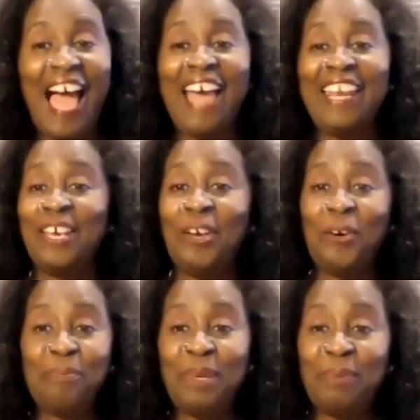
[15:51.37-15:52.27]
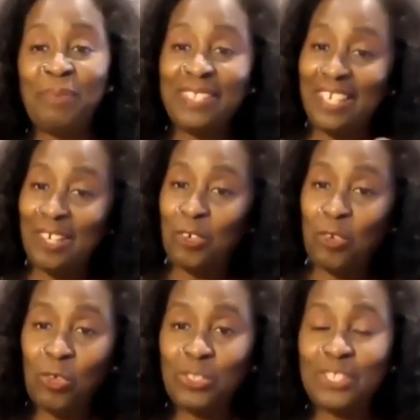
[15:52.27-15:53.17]
and I hope people
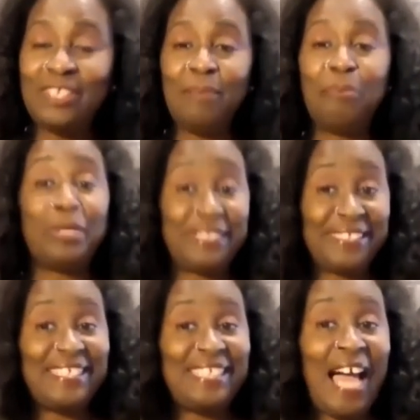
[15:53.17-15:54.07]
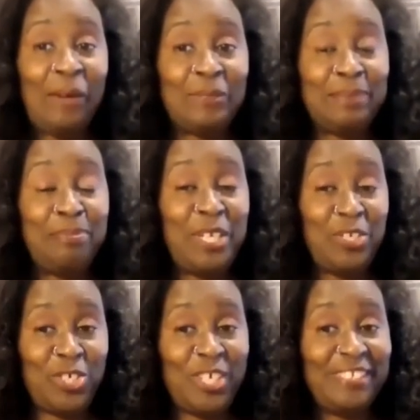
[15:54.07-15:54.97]
go to Bristol House
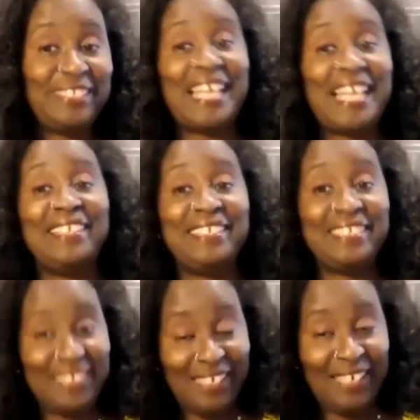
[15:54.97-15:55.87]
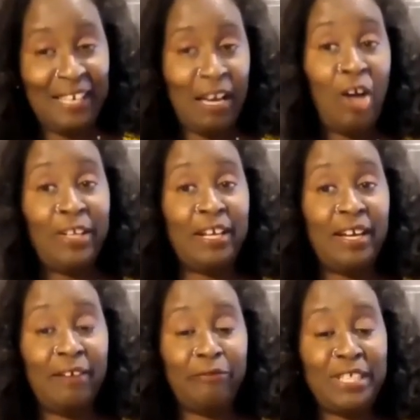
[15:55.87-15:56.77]
Miniatures and on
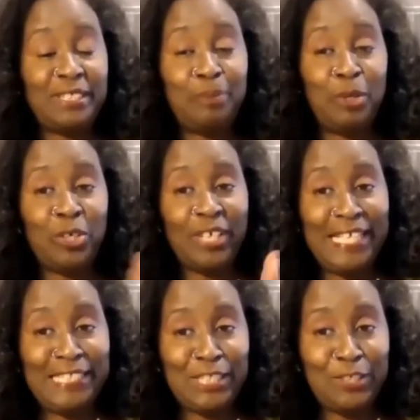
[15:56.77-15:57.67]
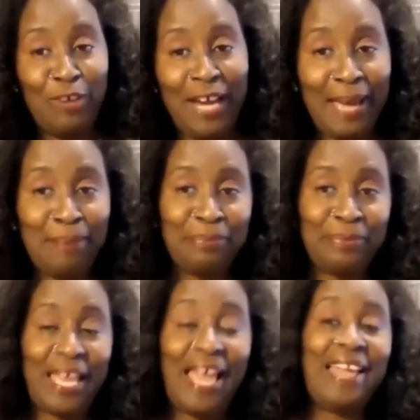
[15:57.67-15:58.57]
uh, Facebook, Instagram,
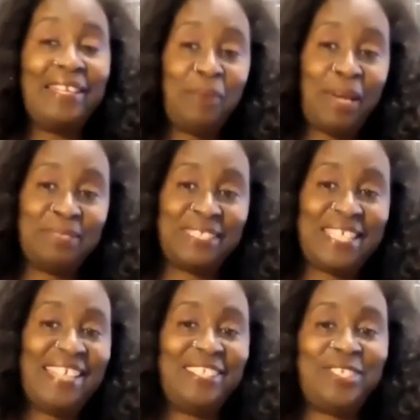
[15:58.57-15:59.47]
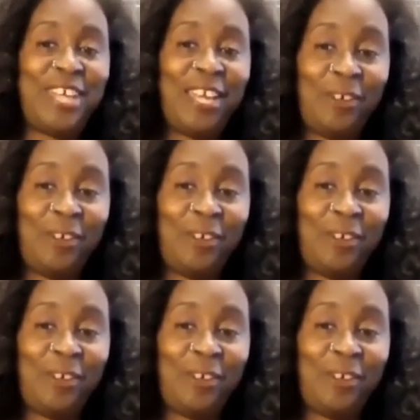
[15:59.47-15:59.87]
and website to check